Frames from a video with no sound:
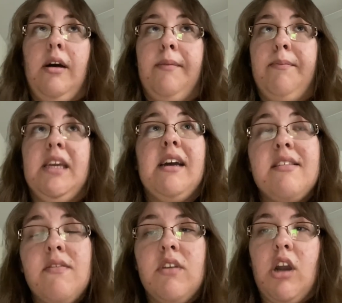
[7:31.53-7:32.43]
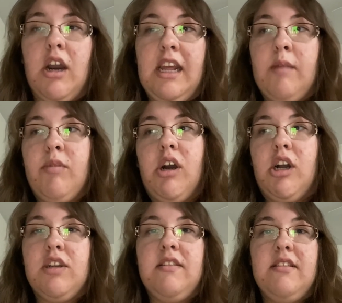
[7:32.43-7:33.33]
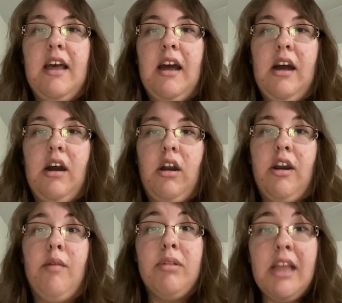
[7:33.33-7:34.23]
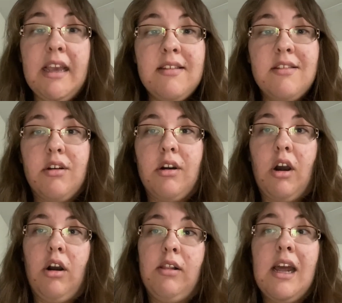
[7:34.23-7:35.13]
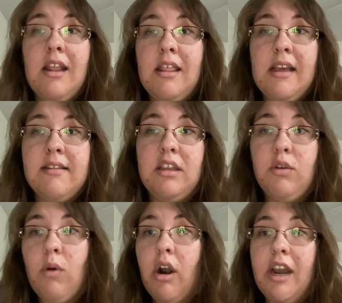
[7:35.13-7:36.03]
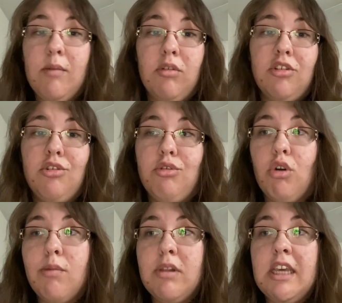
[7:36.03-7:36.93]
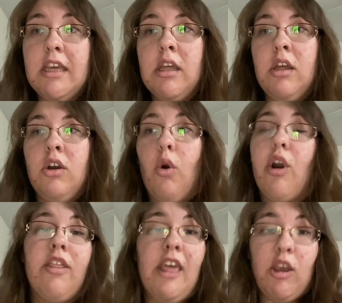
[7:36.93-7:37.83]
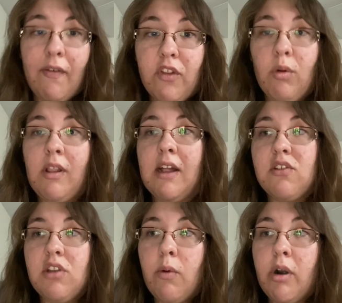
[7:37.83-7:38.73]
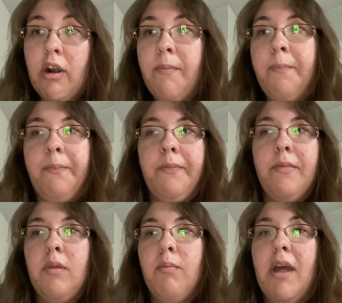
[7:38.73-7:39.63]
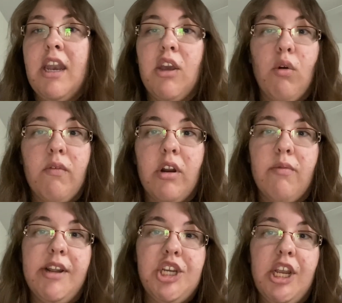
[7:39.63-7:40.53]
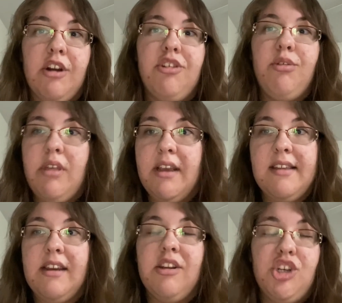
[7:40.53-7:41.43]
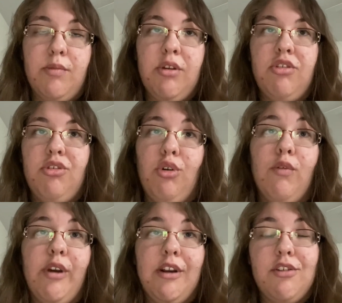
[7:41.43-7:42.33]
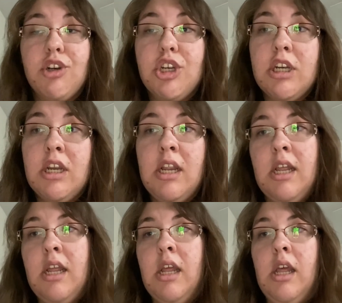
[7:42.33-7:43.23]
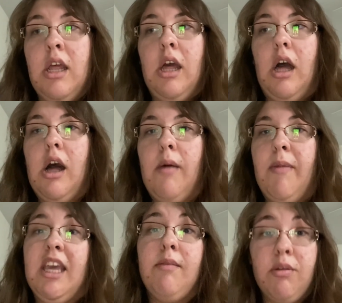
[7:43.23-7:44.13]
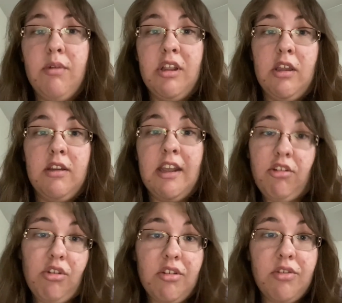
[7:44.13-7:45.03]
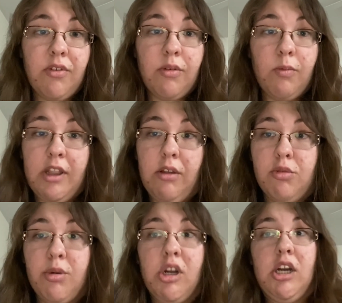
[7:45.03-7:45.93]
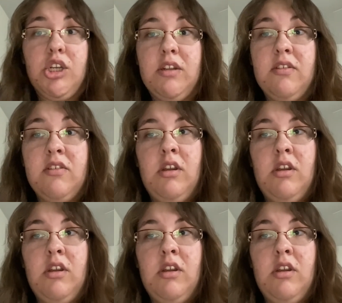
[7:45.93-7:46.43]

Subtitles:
Because of the cardiac precautions that are in place, there are a lot of things that you aren't able to do normally or that you have to do a lot slower. Bending over and reaching are two things that contribute to overexertion and can be really dangerous with those precautions.